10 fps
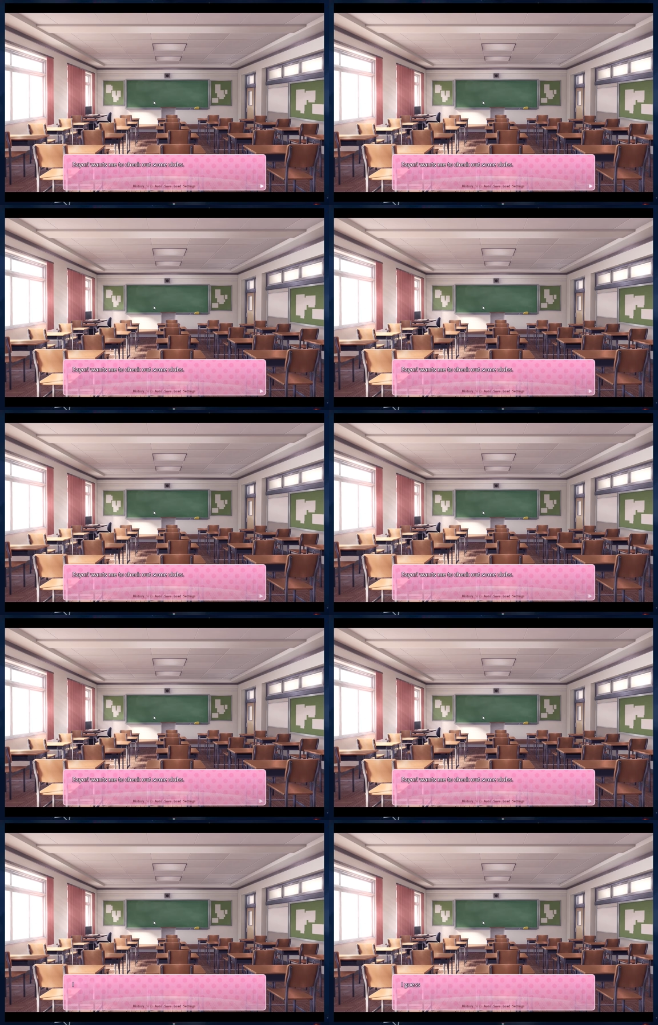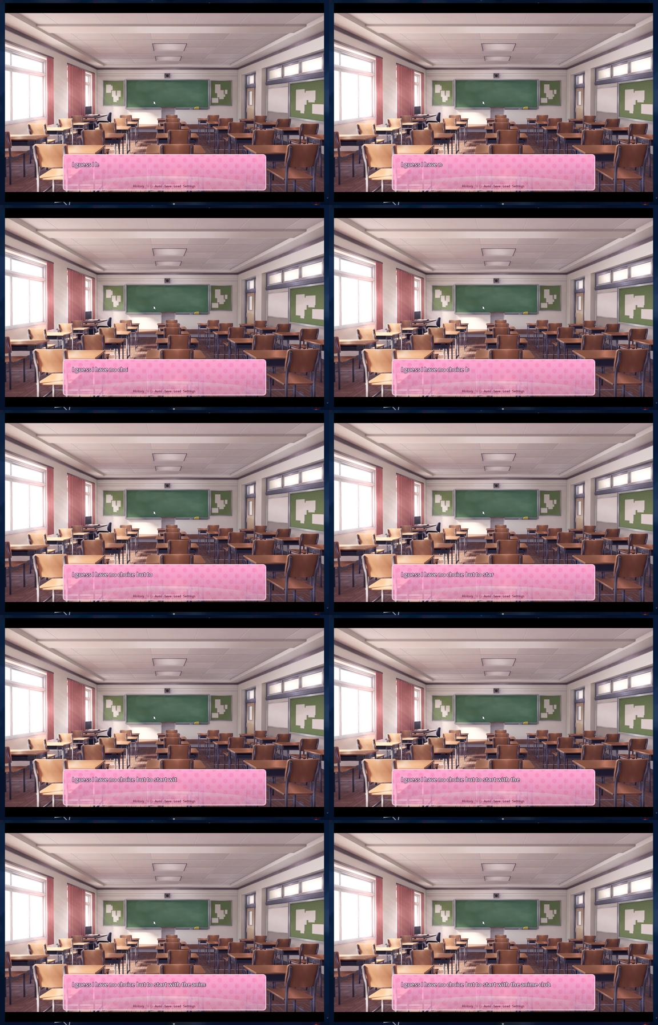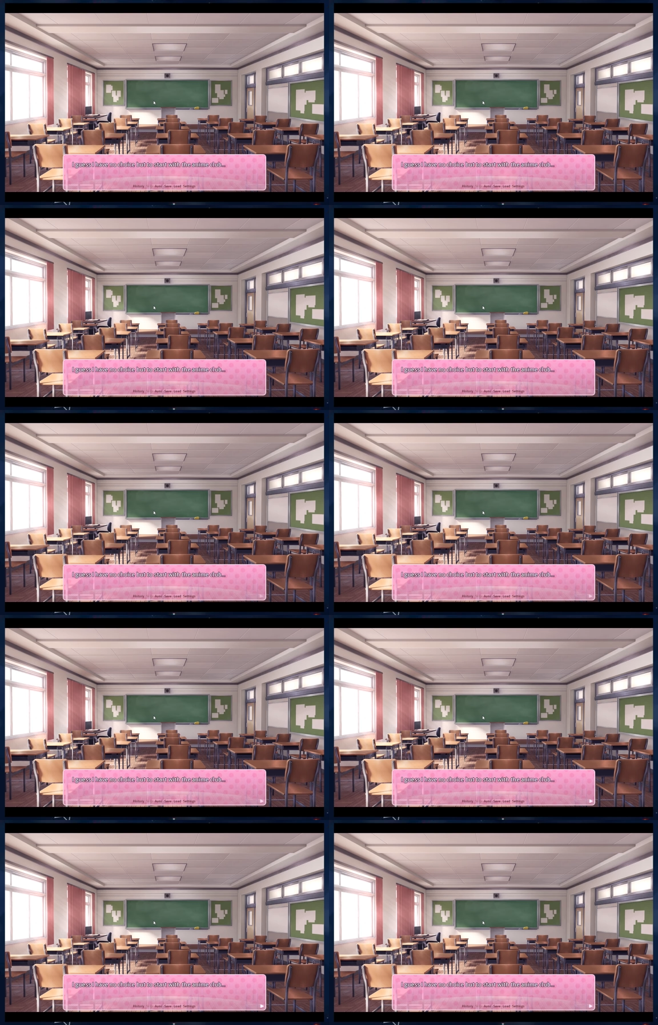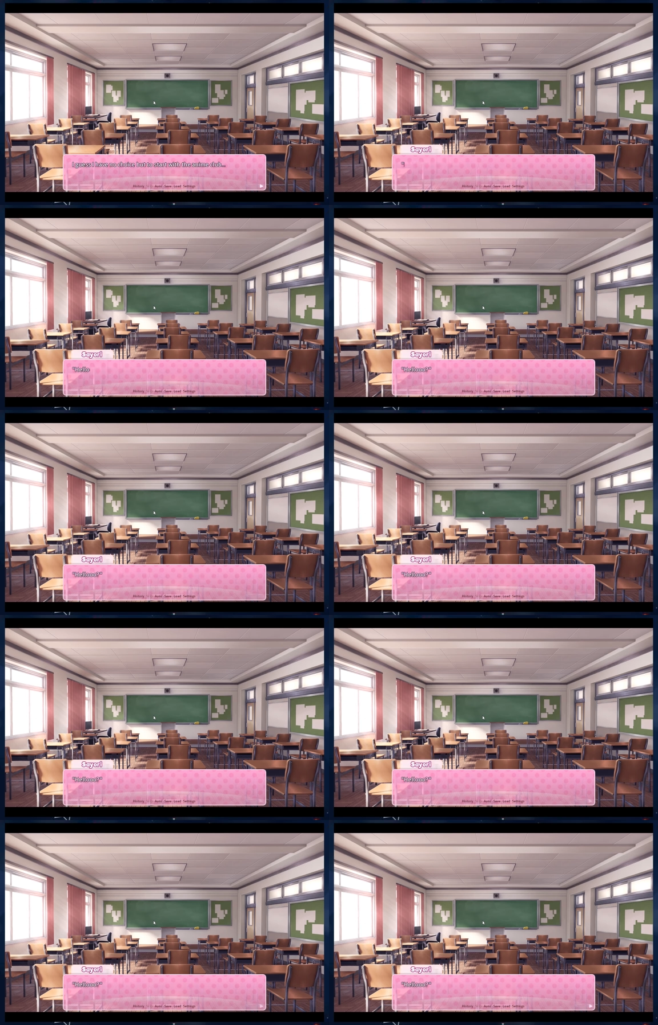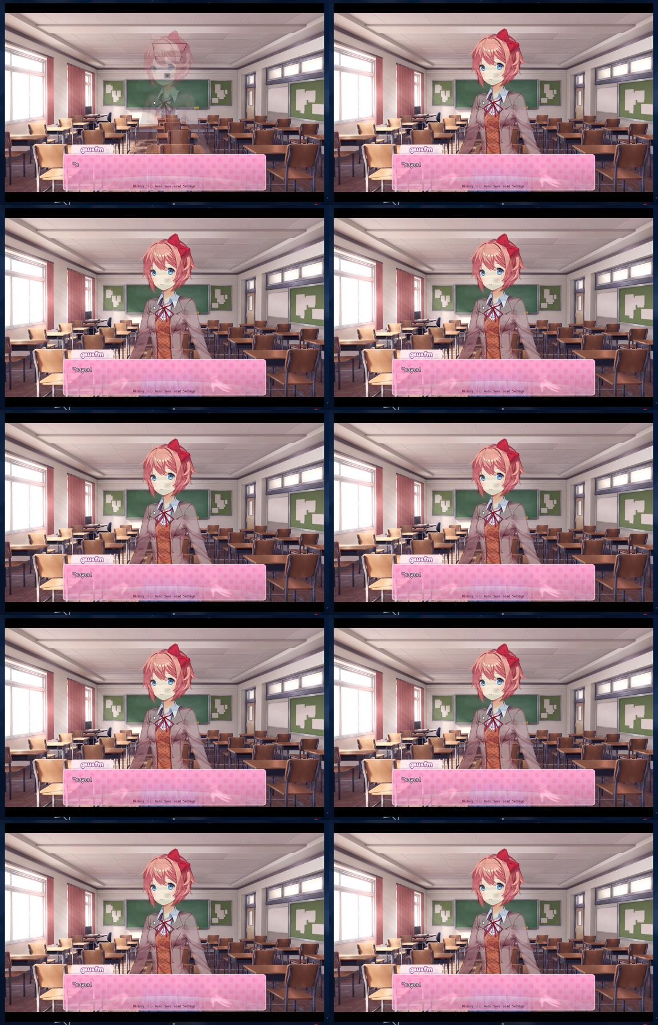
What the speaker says: (no speaker visible)